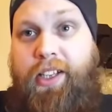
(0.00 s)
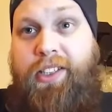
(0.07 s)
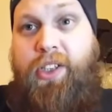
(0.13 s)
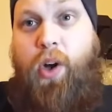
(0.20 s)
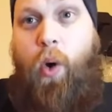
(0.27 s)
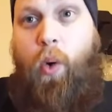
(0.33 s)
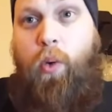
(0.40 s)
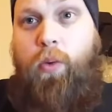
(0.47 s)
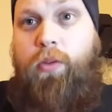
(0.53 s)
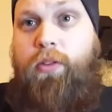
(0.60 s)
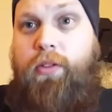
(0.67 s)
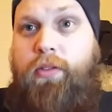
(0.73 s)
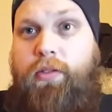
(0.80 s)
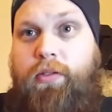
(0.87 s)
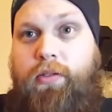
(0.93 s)
it's
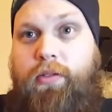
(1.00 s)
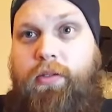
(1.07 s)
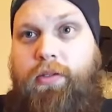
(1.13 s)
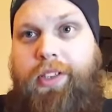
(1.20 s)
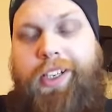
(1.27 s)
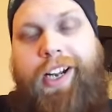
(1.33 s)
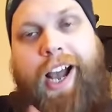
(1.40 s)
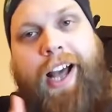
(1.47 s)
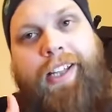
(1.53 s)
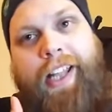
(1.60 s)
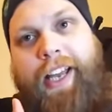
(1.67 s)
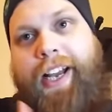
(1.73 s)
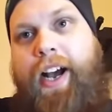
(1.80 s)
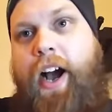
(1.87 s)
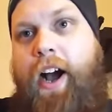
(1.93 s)
cold. And I
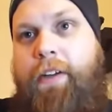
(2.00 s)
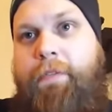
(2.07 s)
like a